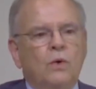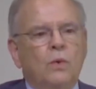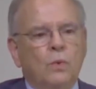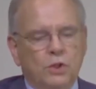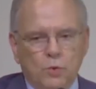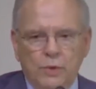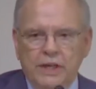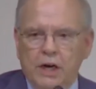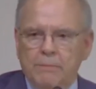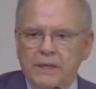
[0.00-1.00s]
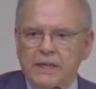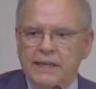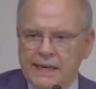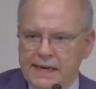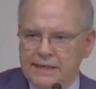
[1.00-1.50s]
which we are being
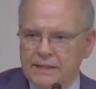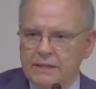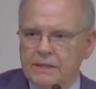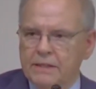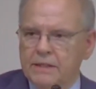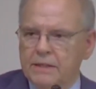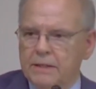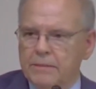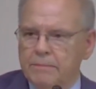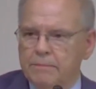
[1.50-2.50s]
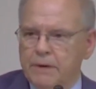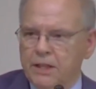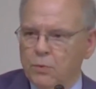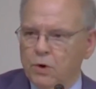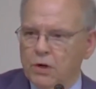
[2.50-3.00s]
guided by
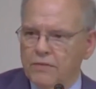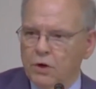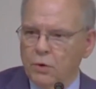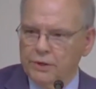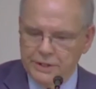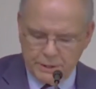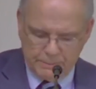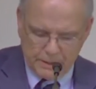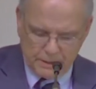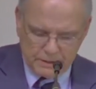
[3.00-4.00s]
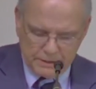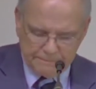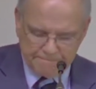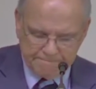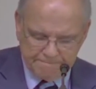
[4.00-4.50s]
the work of the Holy Spirit.
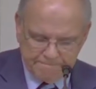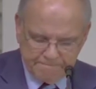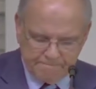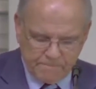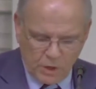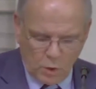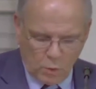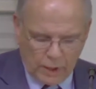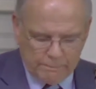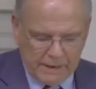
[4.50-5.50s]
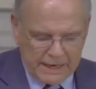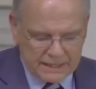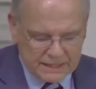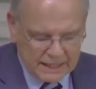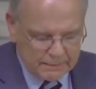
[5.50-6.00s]
What may
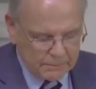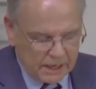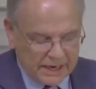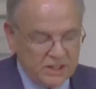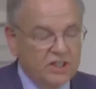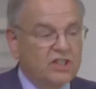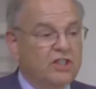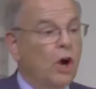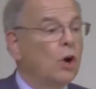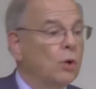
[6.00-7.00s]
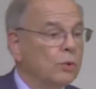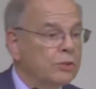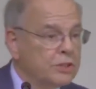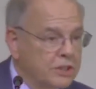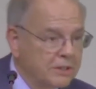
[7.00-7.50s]
seem like
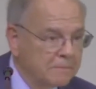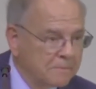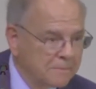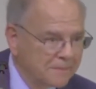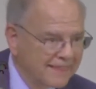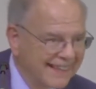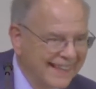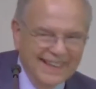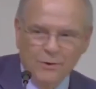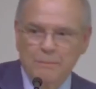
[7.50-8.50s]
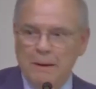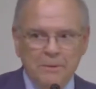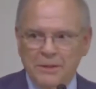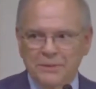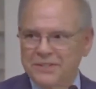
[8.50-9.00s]
stones, remember
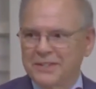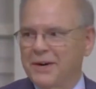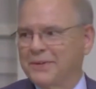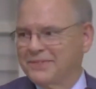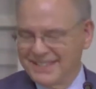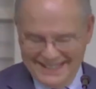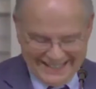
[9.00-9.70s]
those stones?